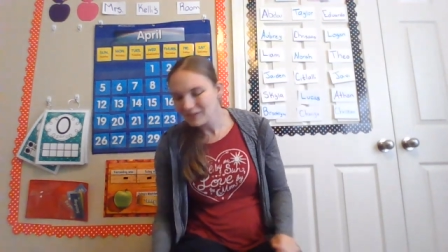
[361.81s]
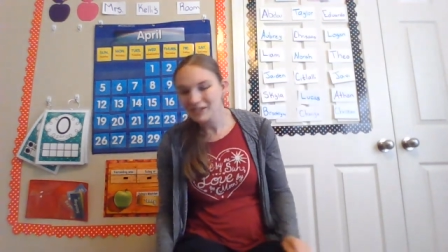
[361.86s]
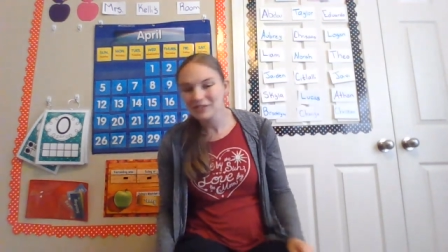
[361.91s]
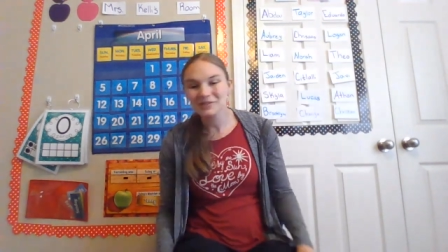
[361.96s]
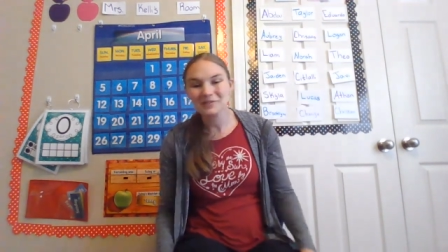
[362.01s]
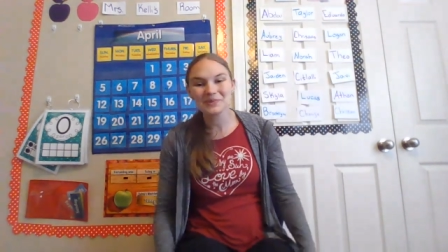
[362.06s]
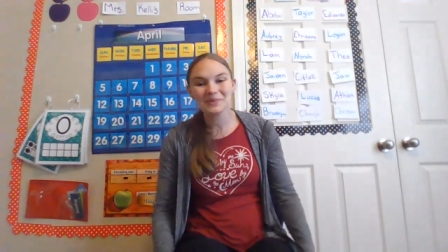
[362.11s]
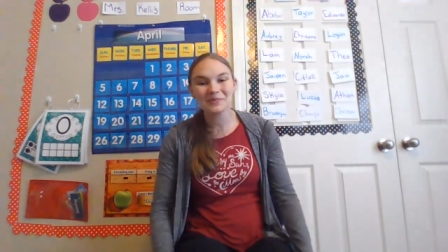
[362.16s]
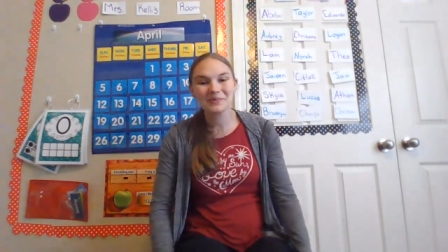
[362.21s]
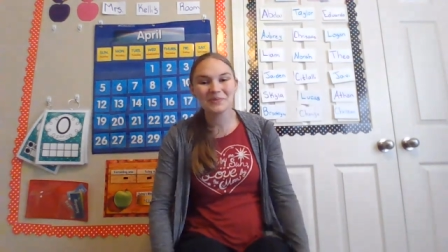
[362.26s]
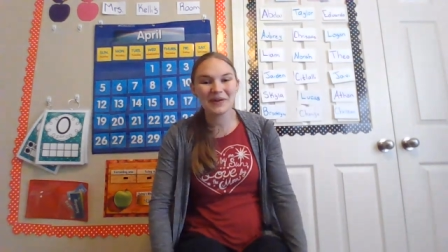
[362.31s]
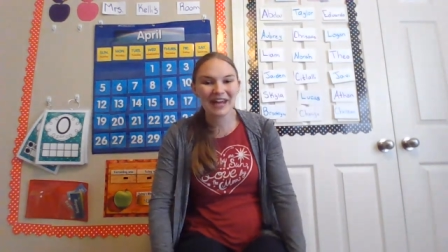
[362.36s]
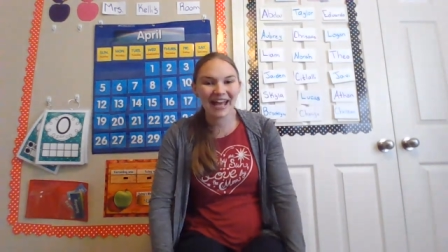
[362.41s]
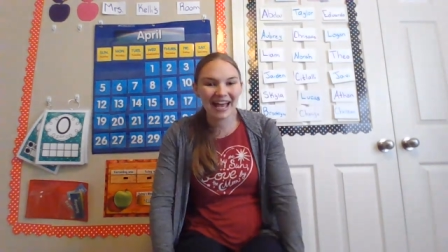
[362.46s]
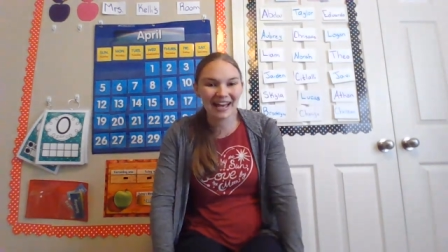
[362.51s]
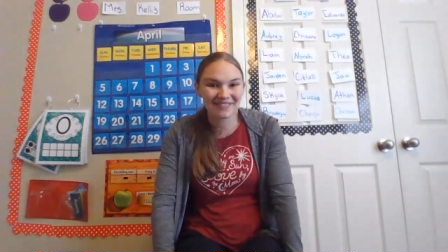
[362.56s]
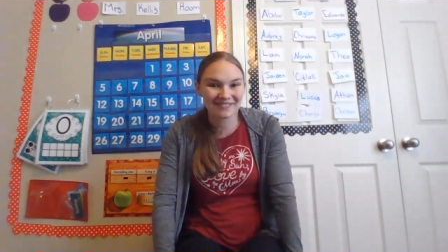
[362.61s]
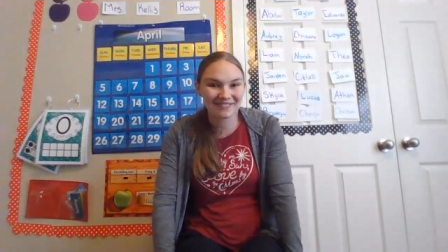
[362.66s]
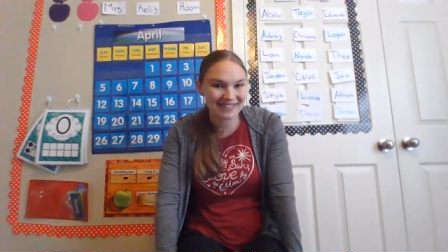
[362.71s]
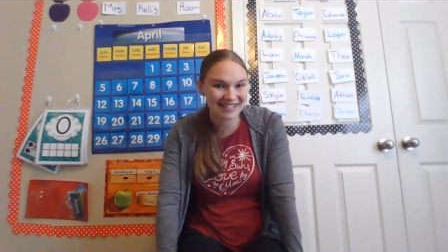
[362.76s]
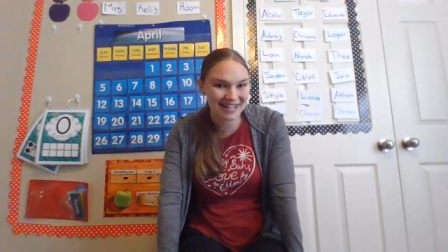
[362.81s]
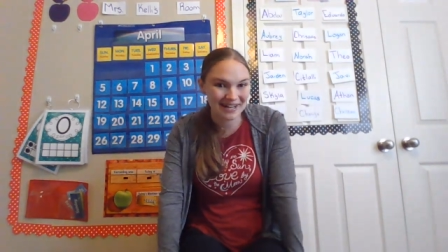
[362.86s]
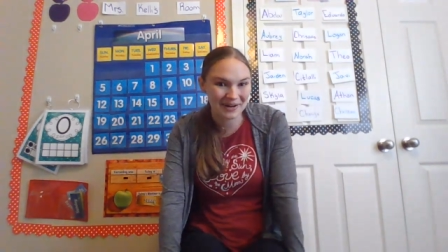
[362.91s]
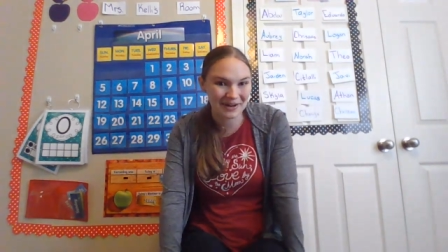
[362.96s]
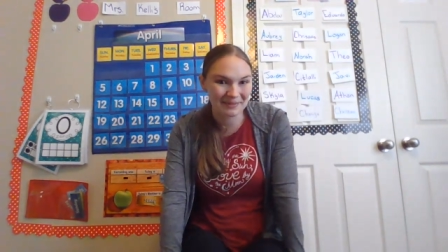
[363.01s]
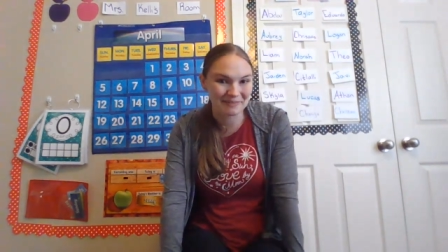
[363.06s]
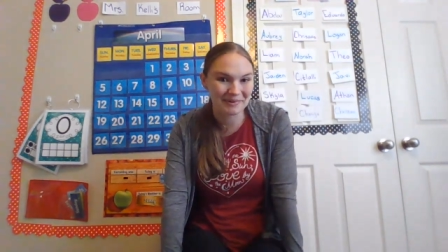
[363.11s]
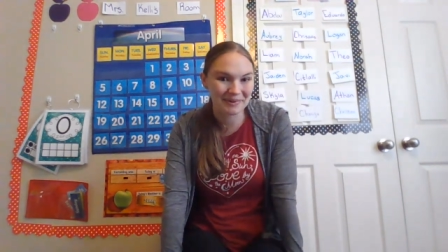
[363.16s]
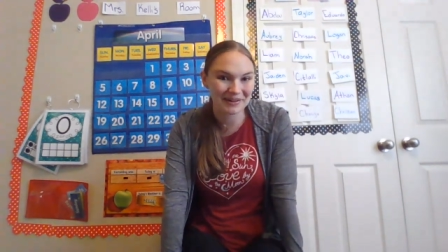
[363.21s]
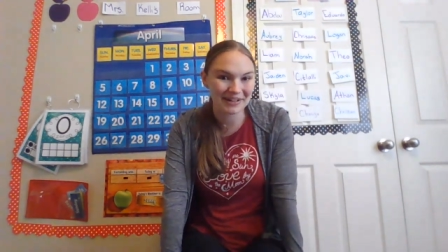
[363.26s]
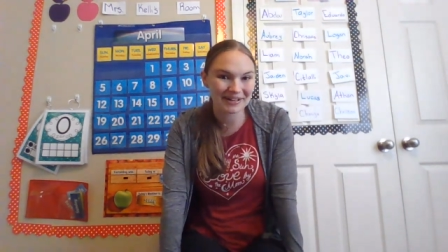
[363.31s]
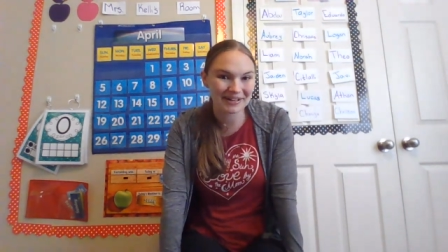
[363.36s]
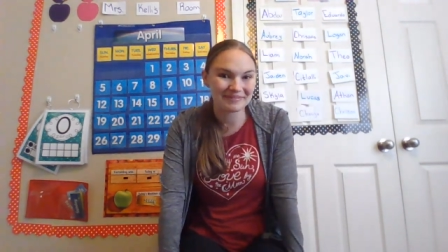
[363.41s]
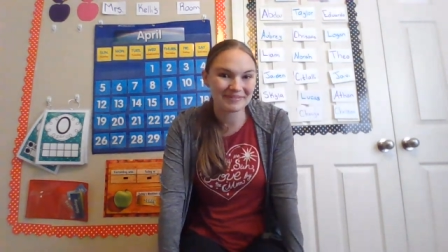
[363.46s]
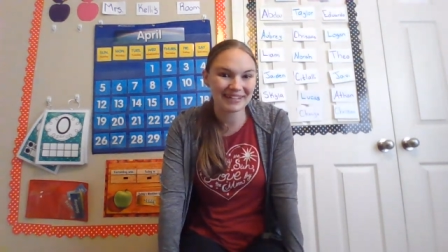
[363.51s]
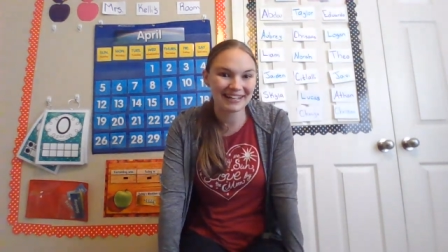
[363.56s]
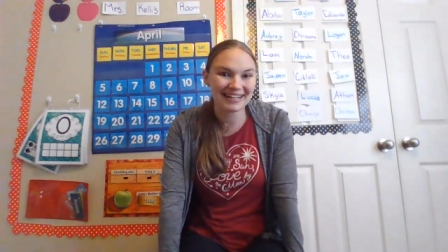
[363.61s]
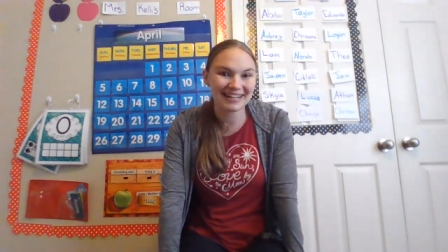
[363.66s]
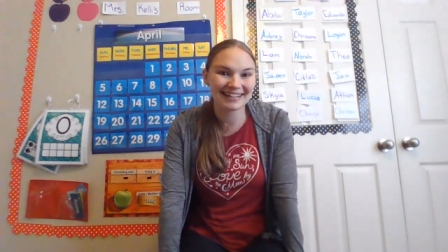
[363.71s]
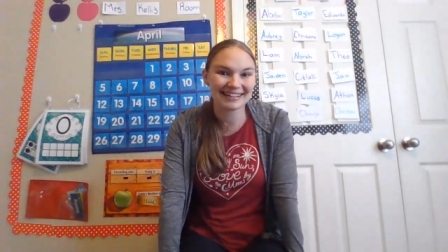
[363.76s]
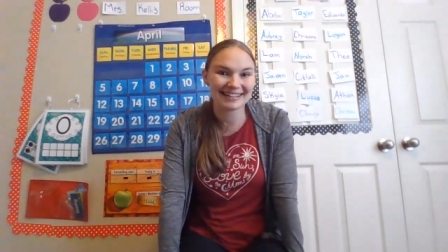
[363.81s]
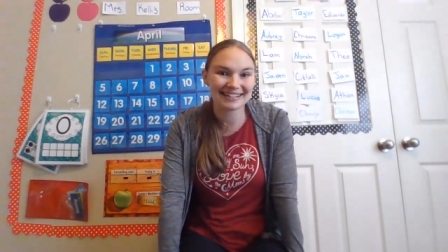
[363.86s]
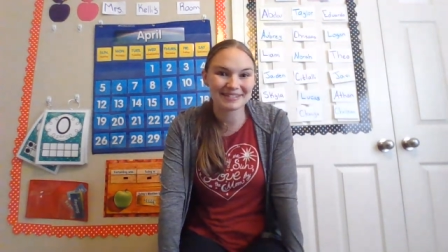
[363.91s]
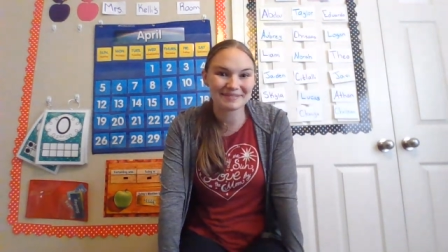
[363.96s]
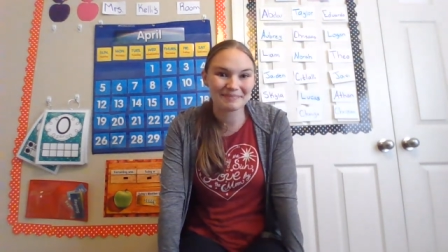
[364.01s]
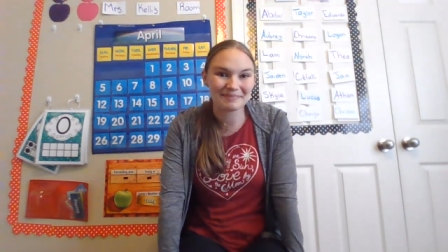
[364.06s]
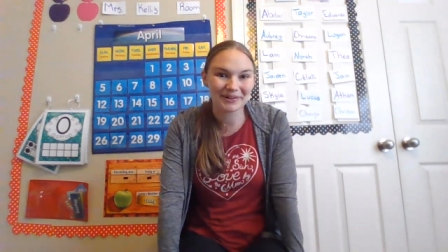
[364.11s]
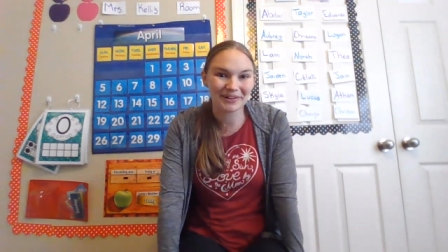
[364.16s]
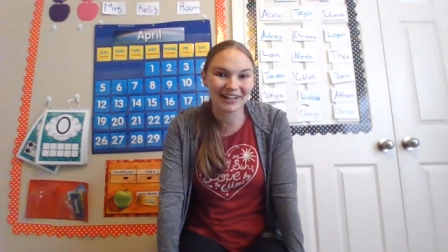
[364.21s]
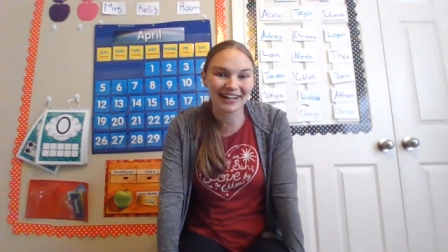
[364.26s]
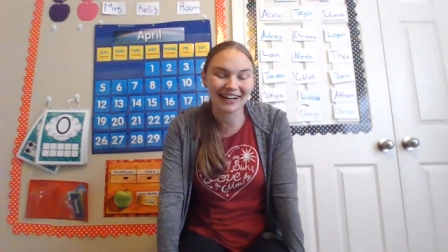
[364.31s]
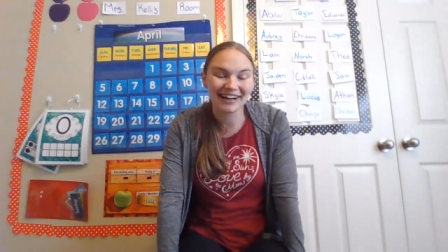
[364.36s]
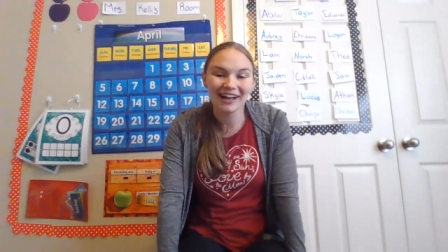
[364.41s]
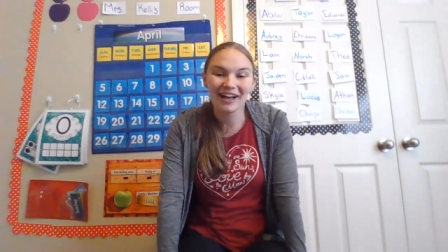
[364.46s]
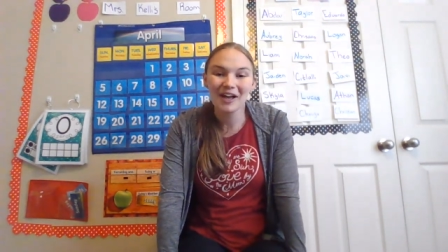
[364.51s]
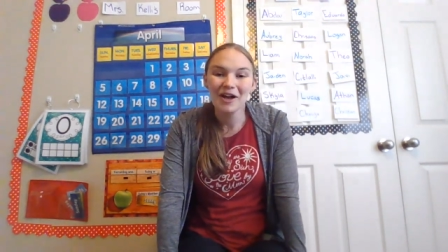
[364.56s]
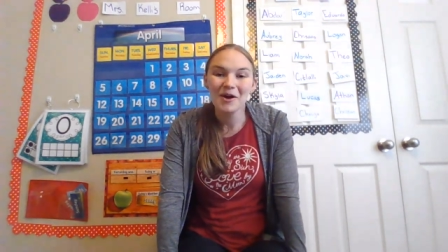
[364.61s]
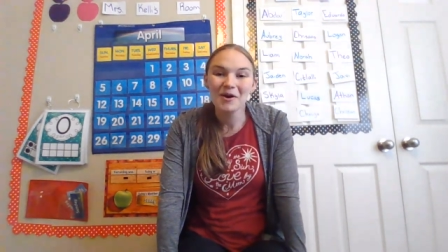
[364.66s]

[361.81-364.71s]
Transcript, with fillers: So we have done our morning meeting this morning.